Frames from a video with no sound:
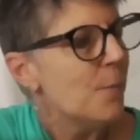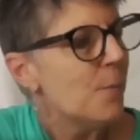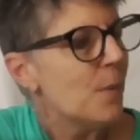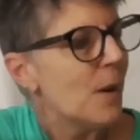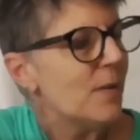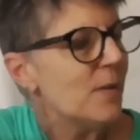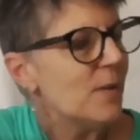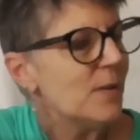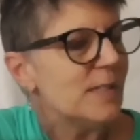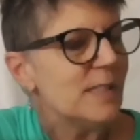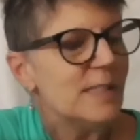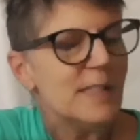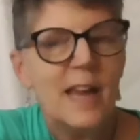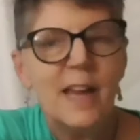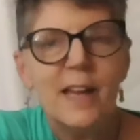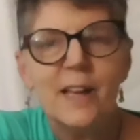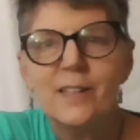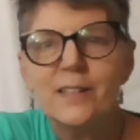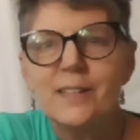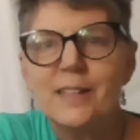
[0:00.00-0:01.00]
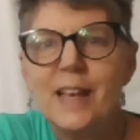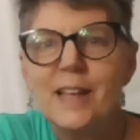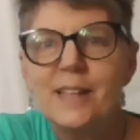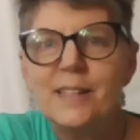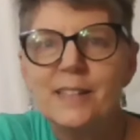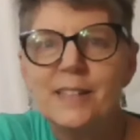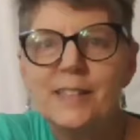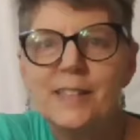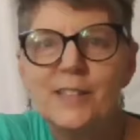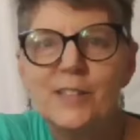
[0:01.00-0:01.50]
brother snails
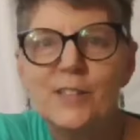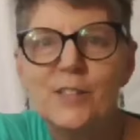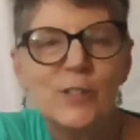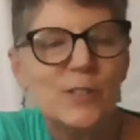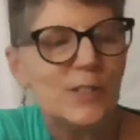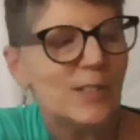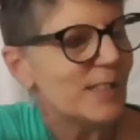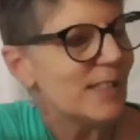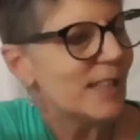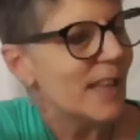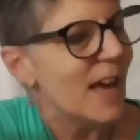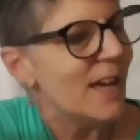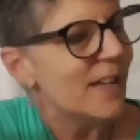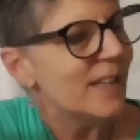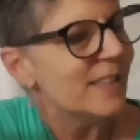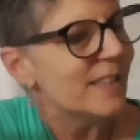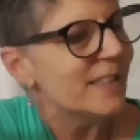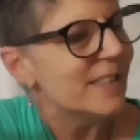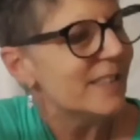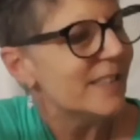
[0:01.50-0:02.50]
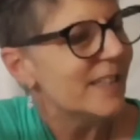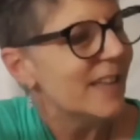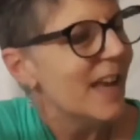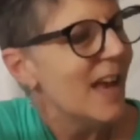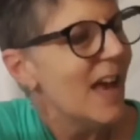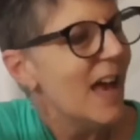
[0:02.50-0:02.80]
and sister slugs,